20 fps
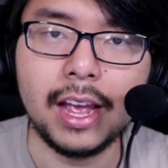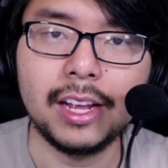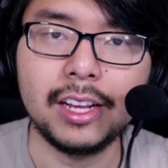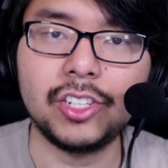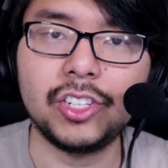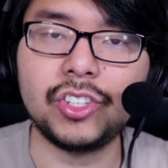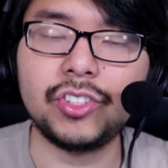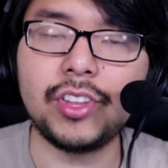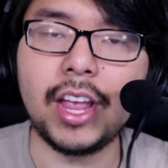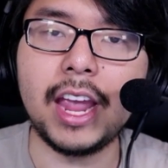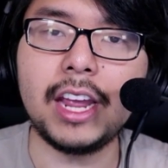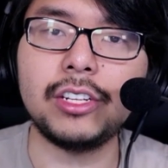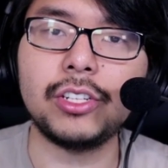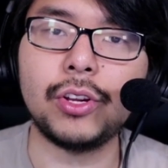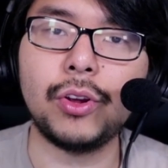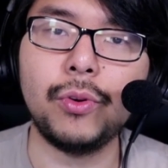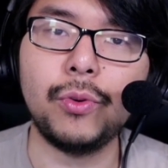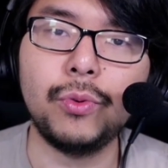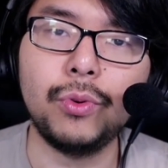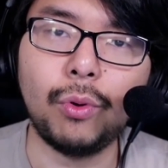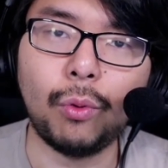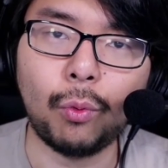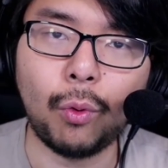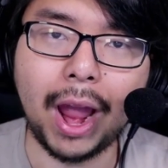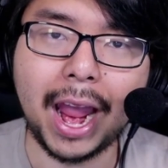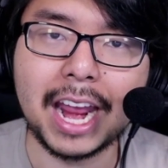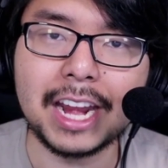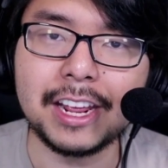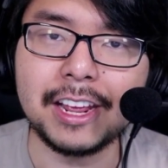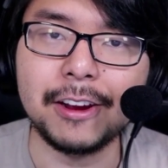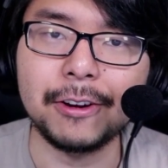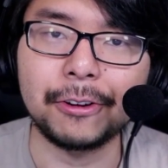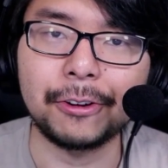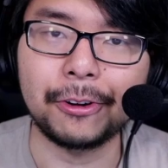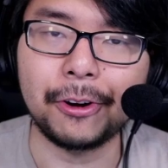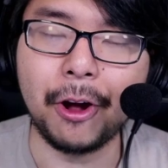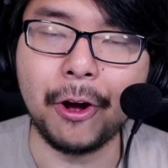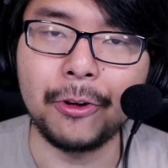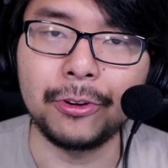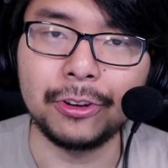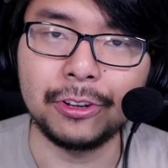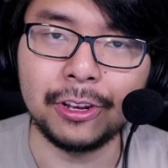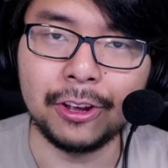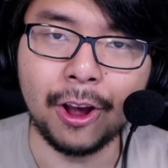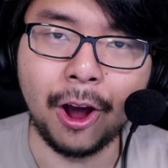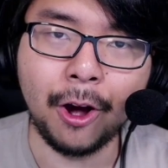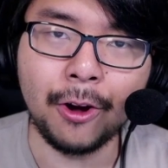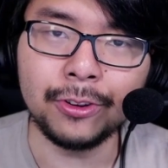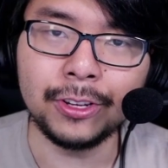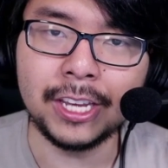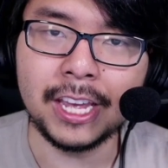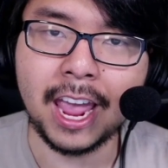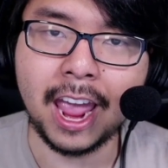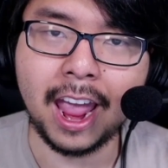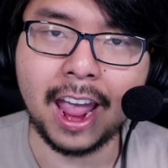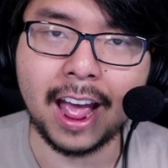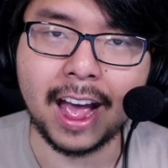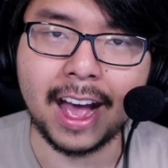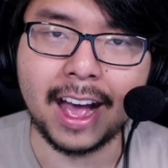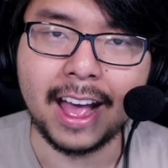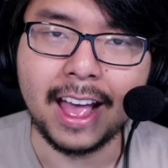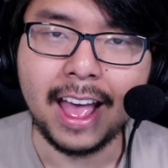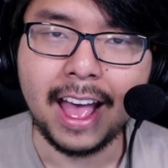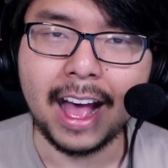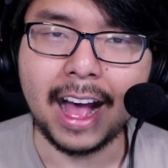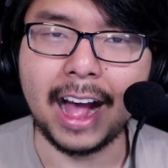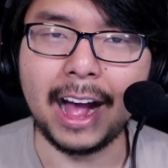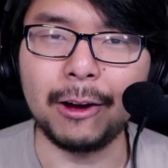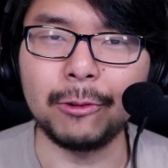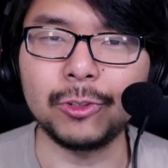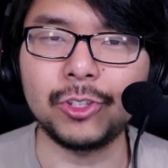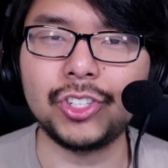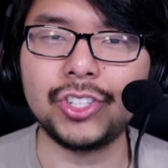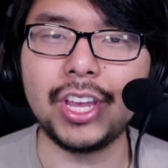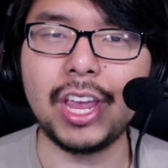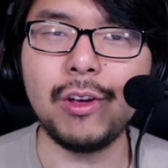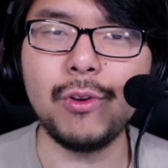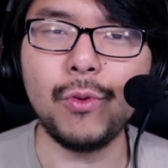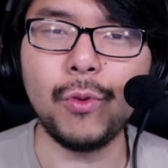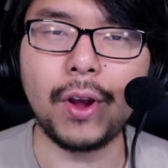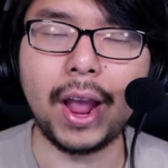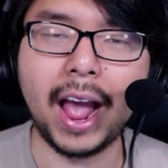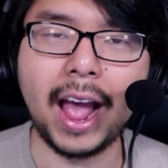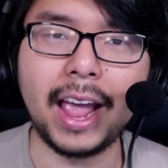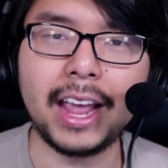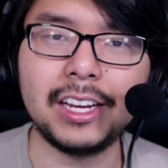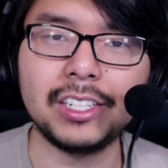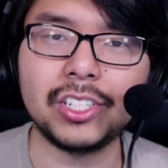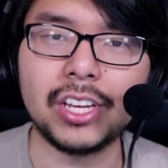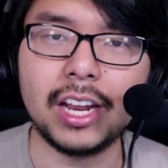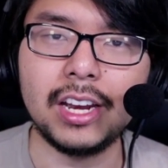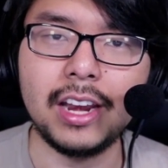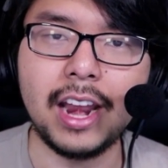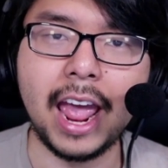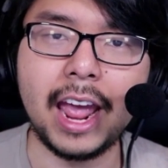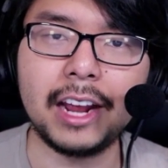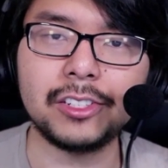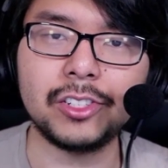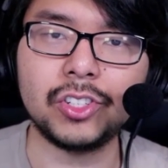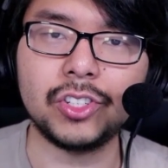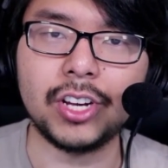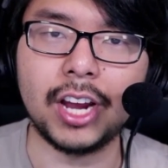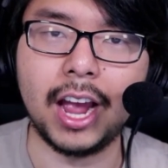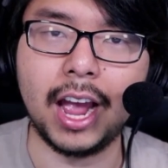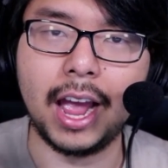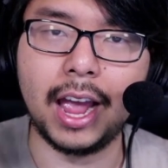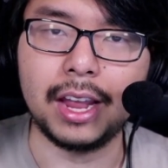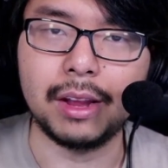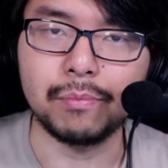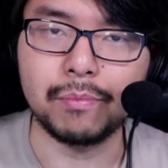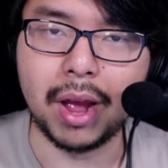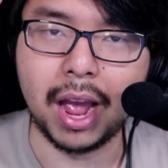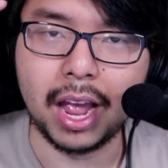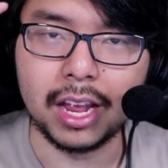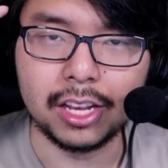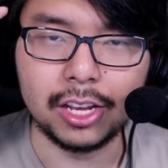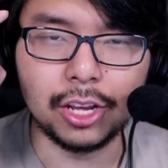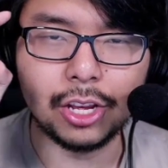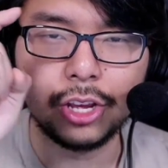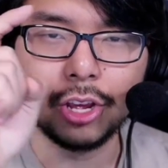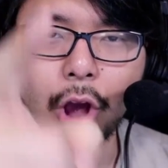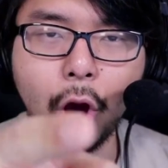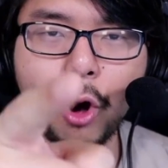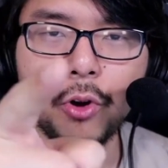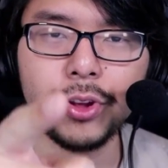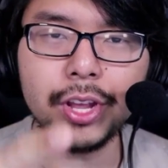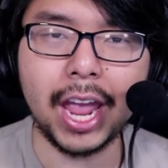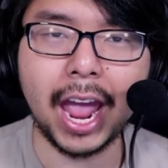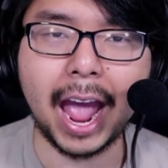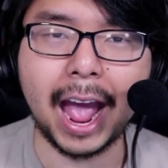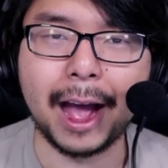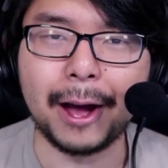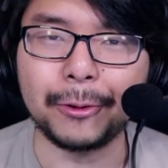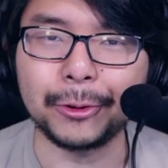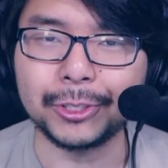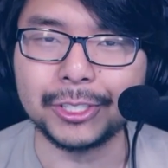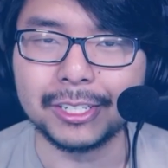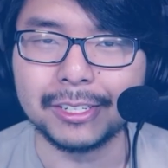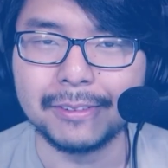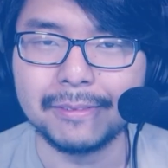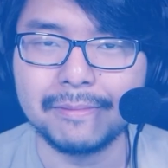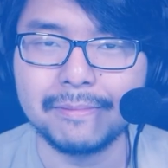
stay tuned right here on YongYea. I'll see you guys next time. Yong out.